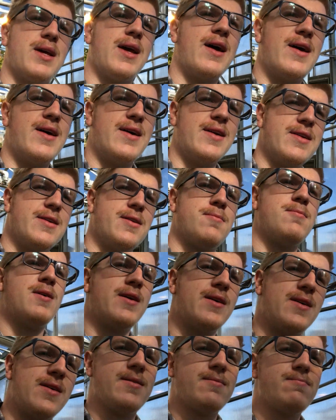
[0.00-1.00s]
behind
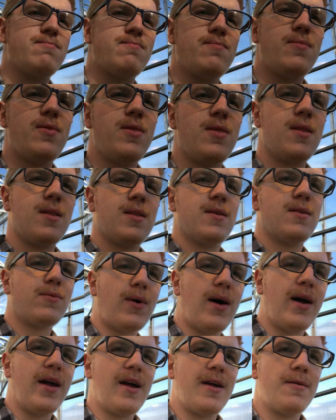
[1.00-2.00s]

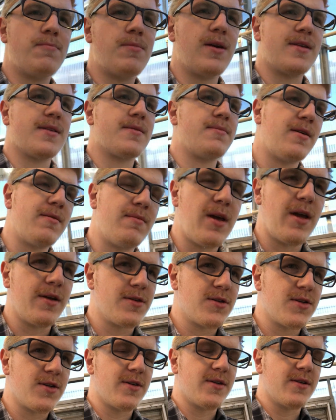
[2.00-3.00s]
why I picked my
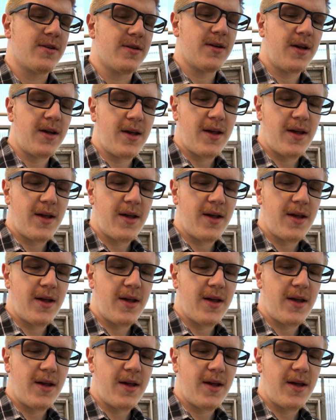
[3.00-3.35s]
major,